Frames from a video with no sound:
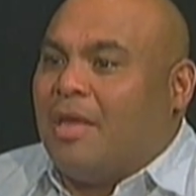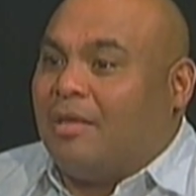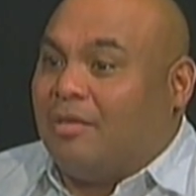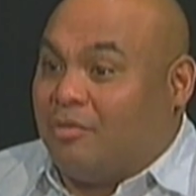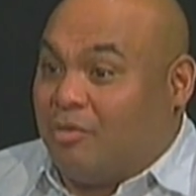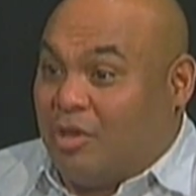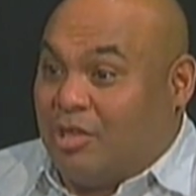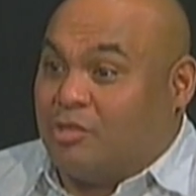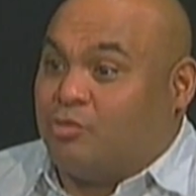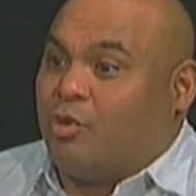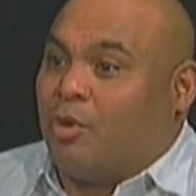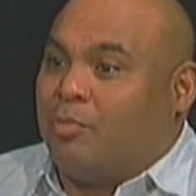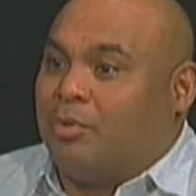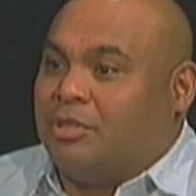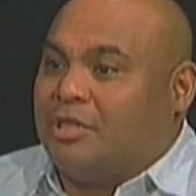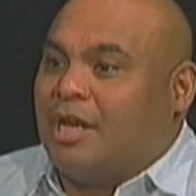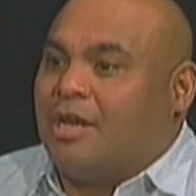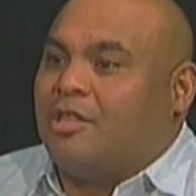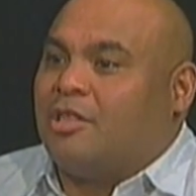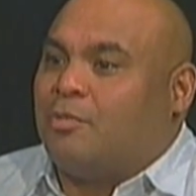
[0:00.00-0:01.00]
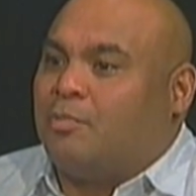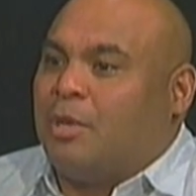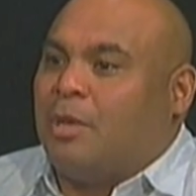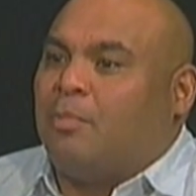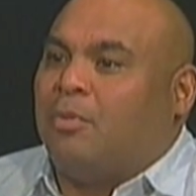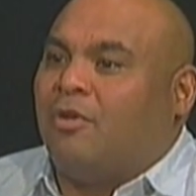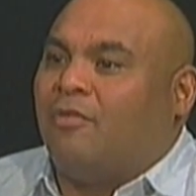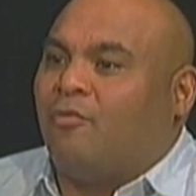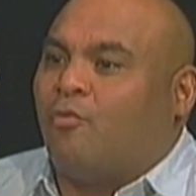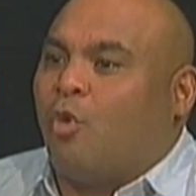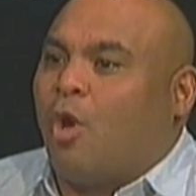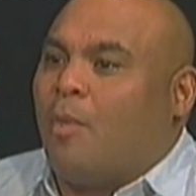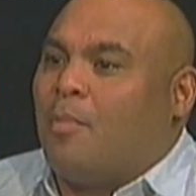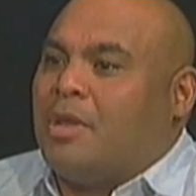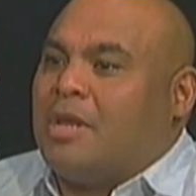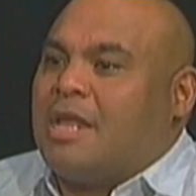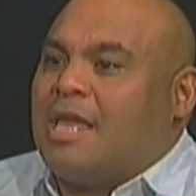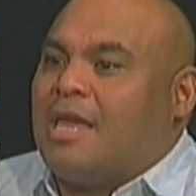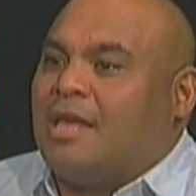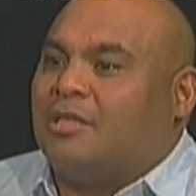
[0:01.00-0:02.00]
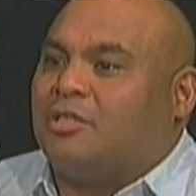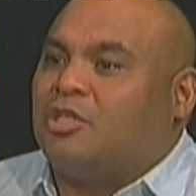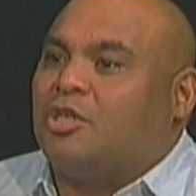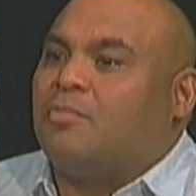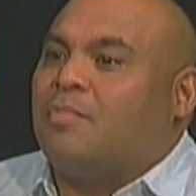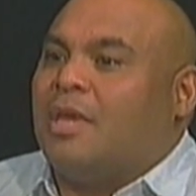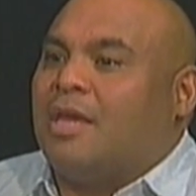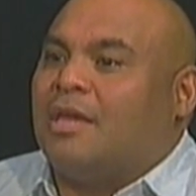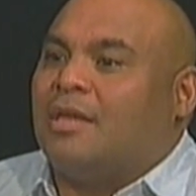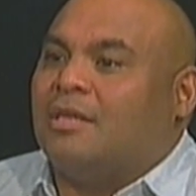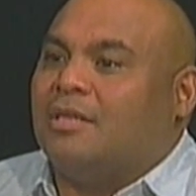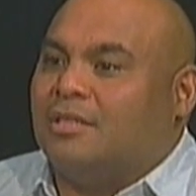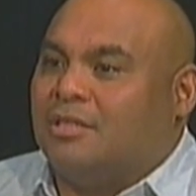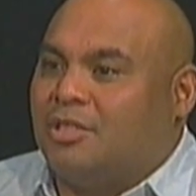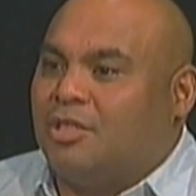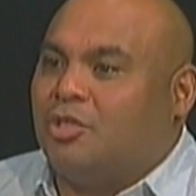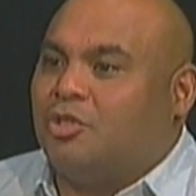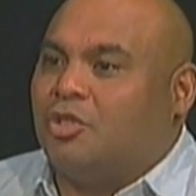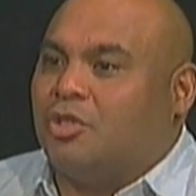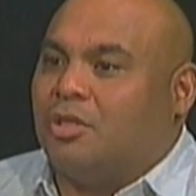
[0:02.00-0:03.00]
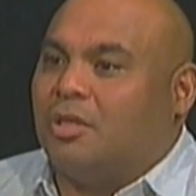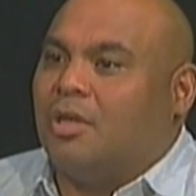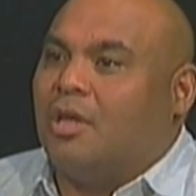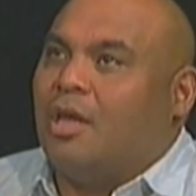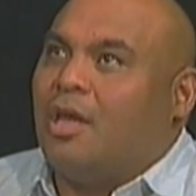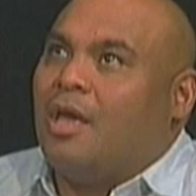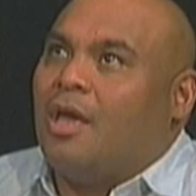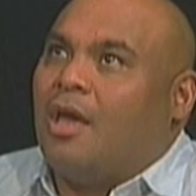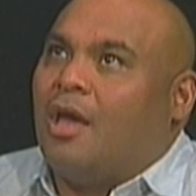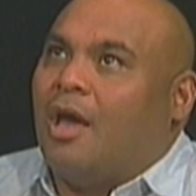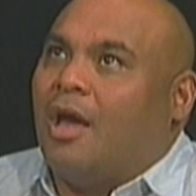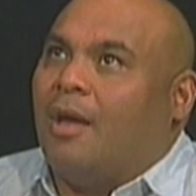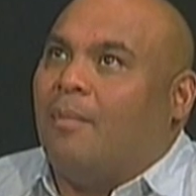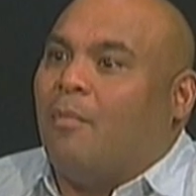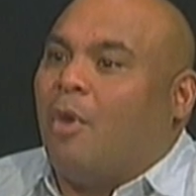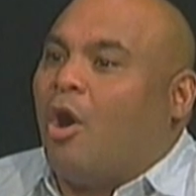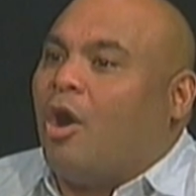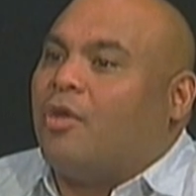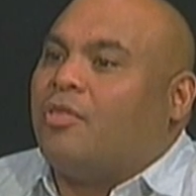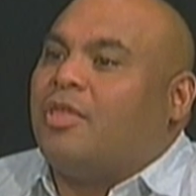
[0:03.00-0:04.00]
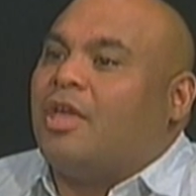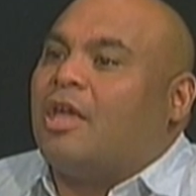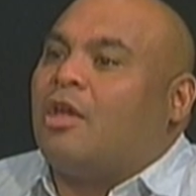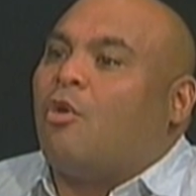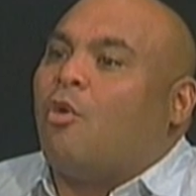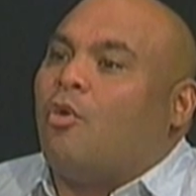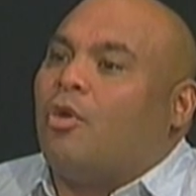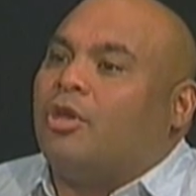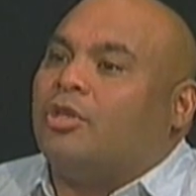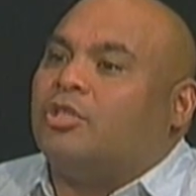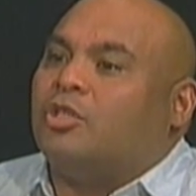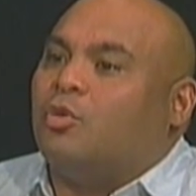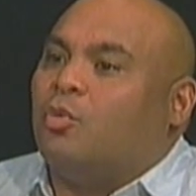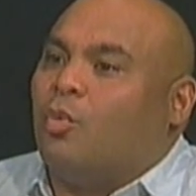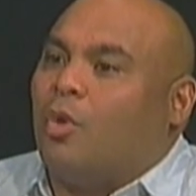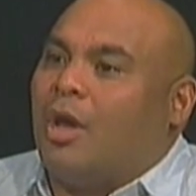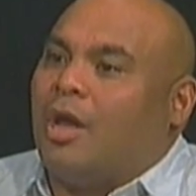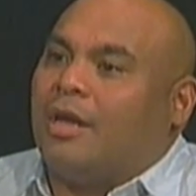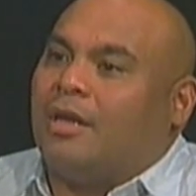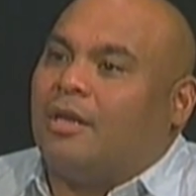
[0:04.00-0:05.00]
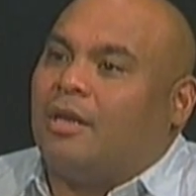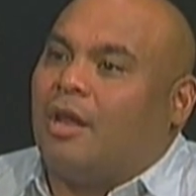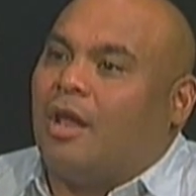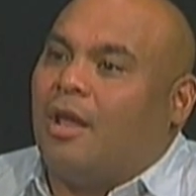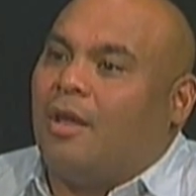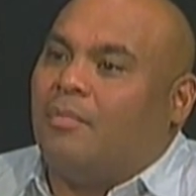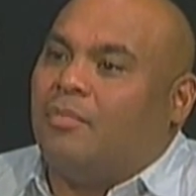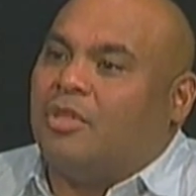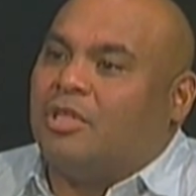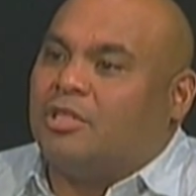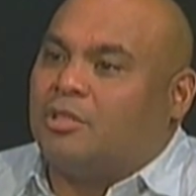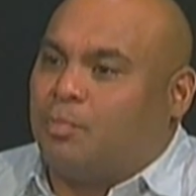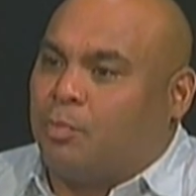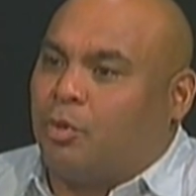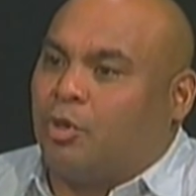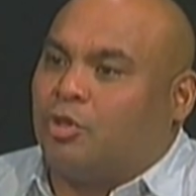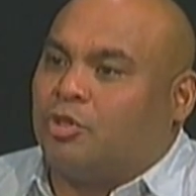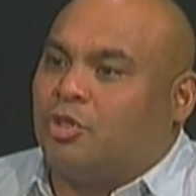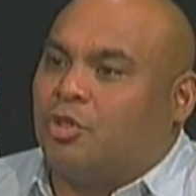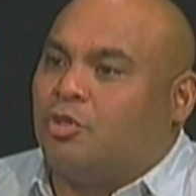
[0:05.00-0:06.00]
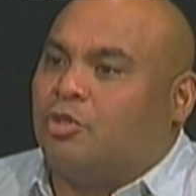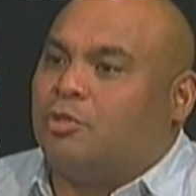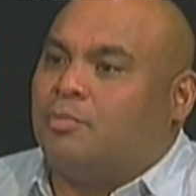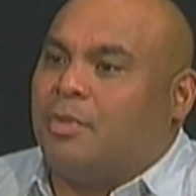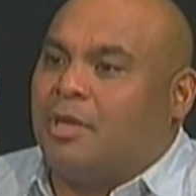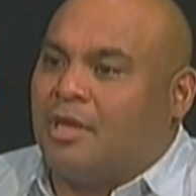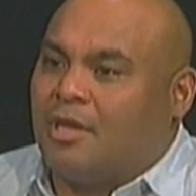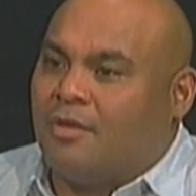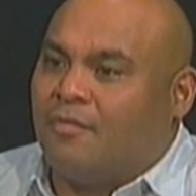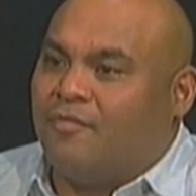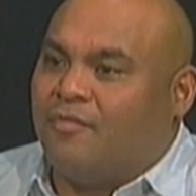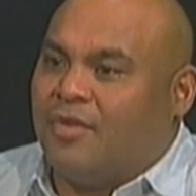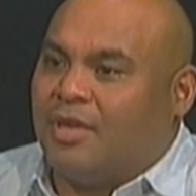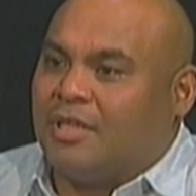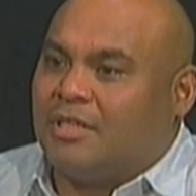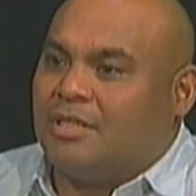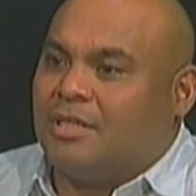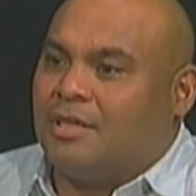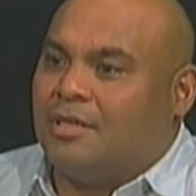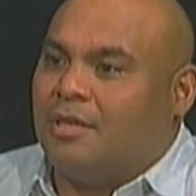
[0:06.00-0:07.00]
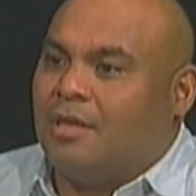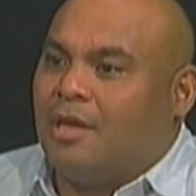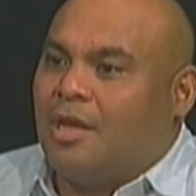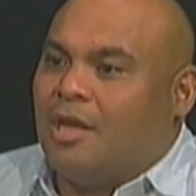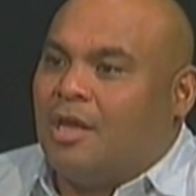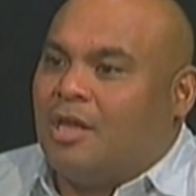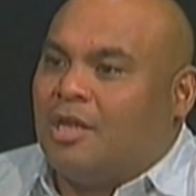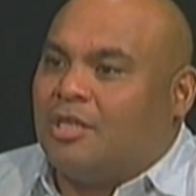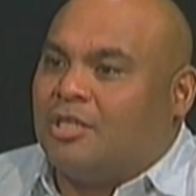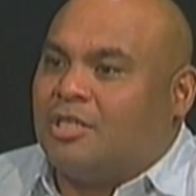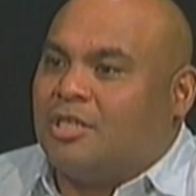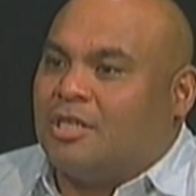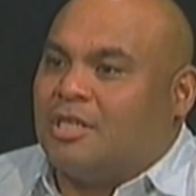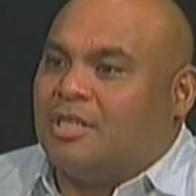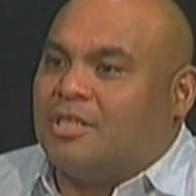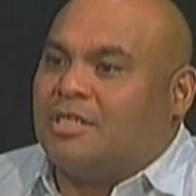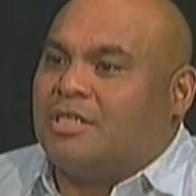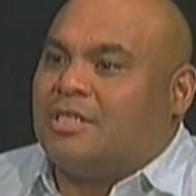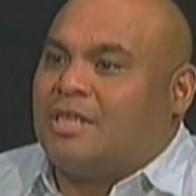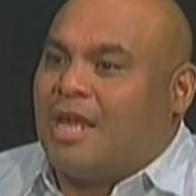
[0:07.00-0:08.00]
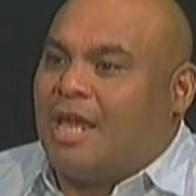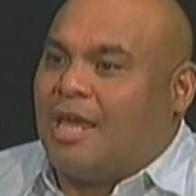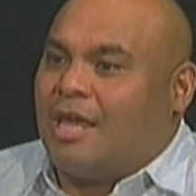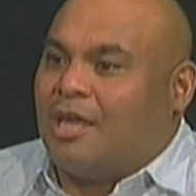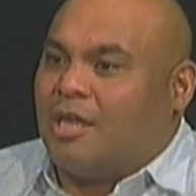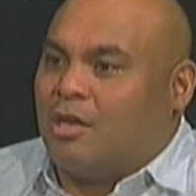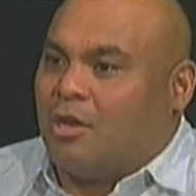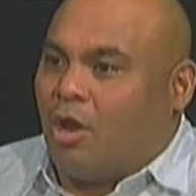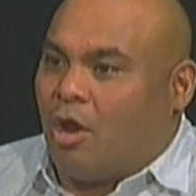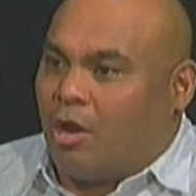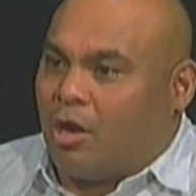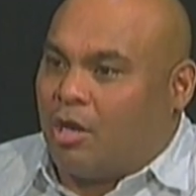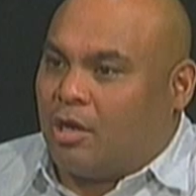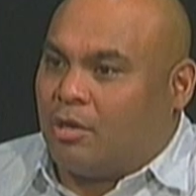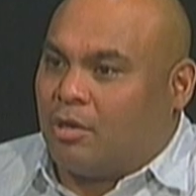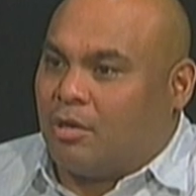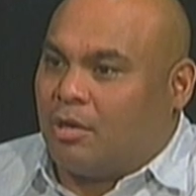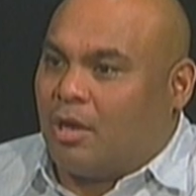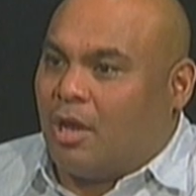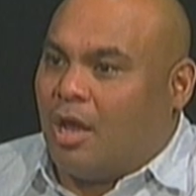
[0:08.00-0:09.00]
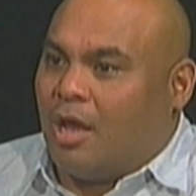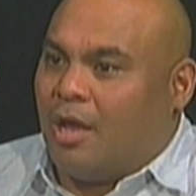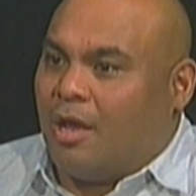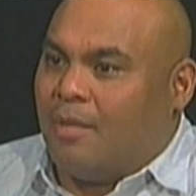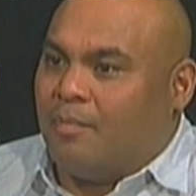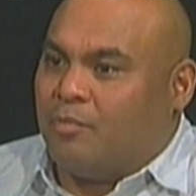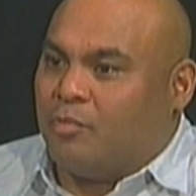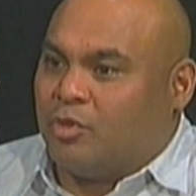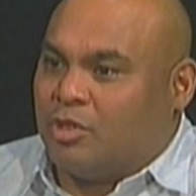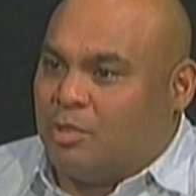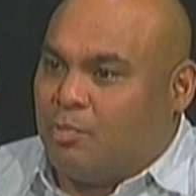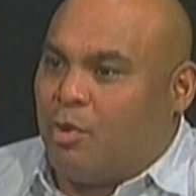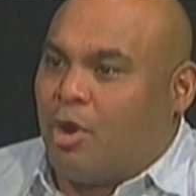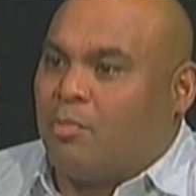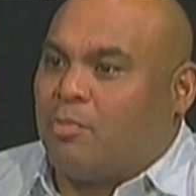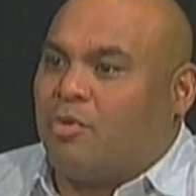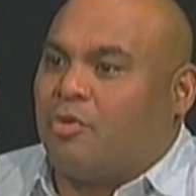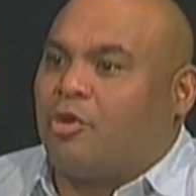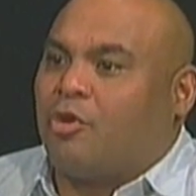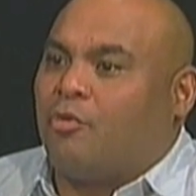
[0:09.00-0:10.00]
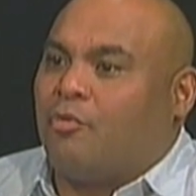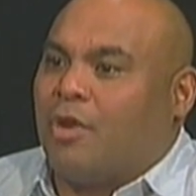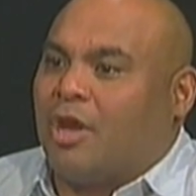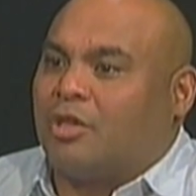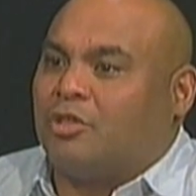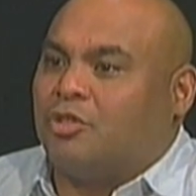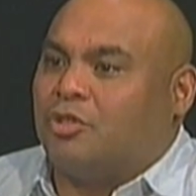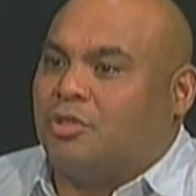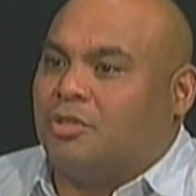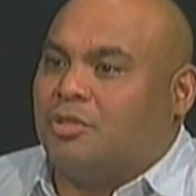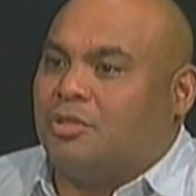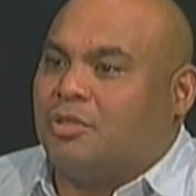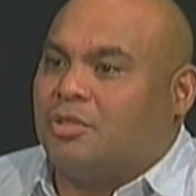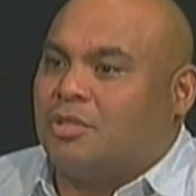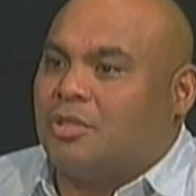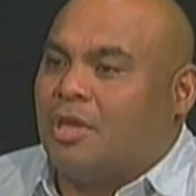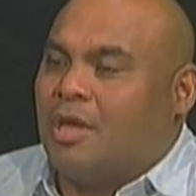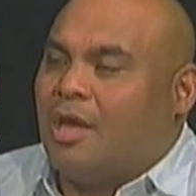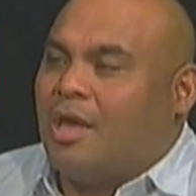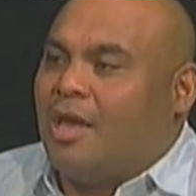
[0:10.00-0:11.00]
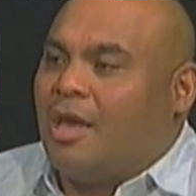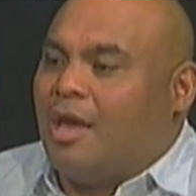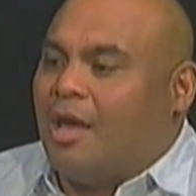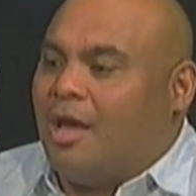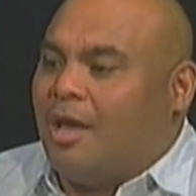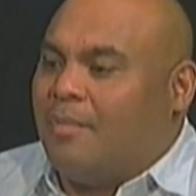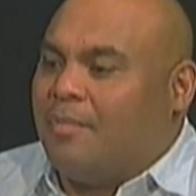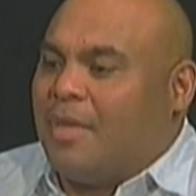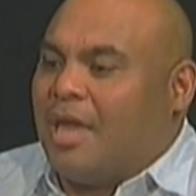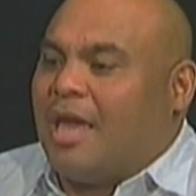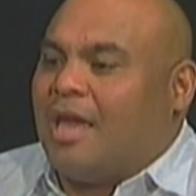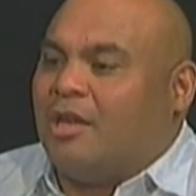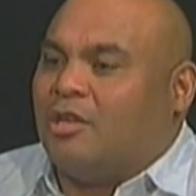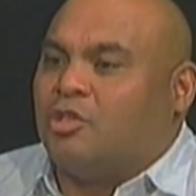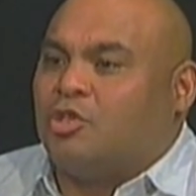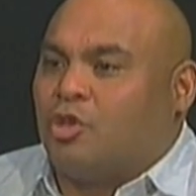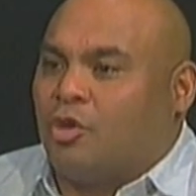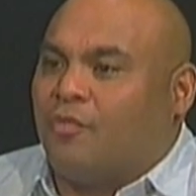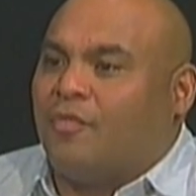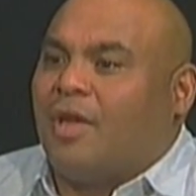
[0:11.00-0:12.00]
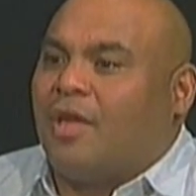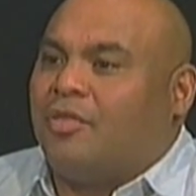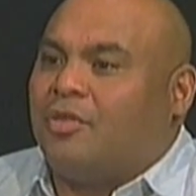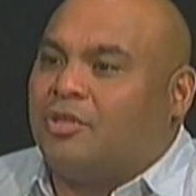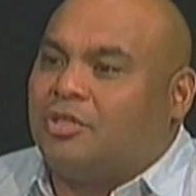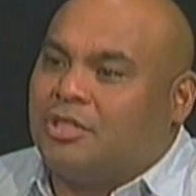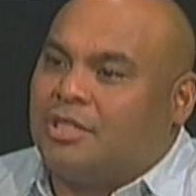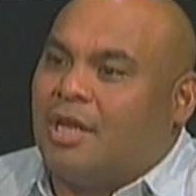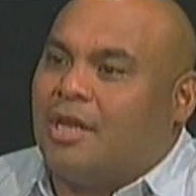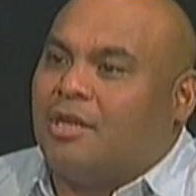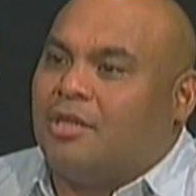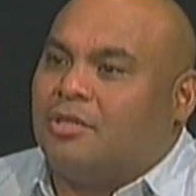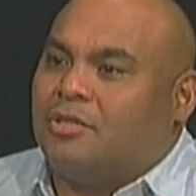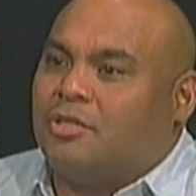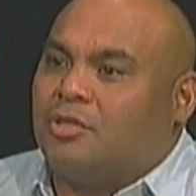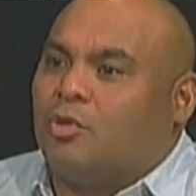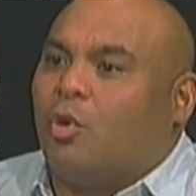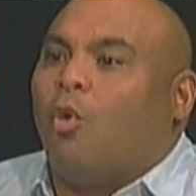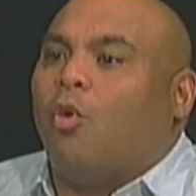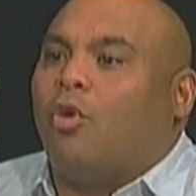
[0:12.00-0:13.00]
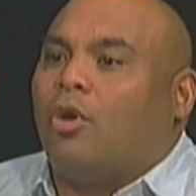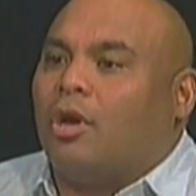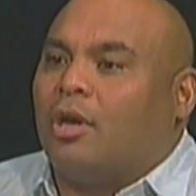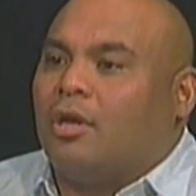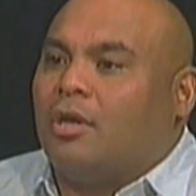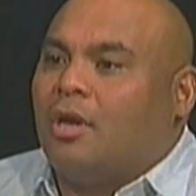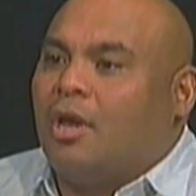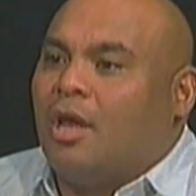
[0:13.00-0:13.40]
is representing the people of Guam and has to make a decision. Are they going to want this person who's been convicted to stay in our Department of Corrections and serve out their sentence, or